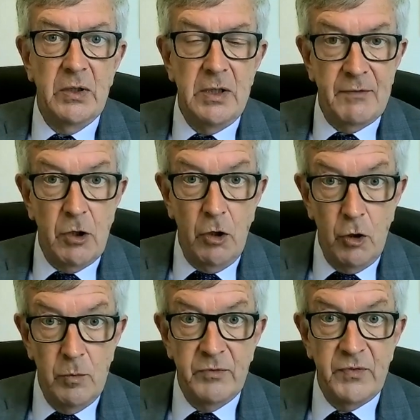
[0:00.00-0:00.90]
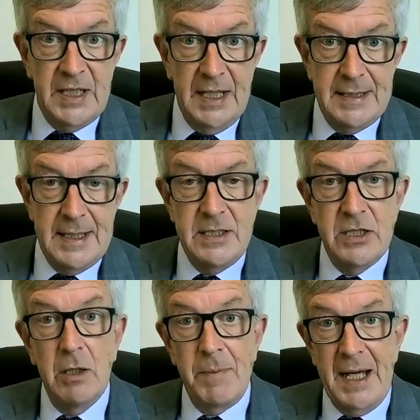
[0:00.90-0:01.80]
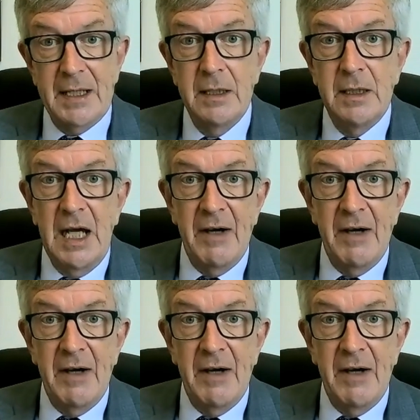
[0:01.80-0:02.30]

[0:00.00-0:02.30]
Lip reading: Or you have to go home for 10 days and come back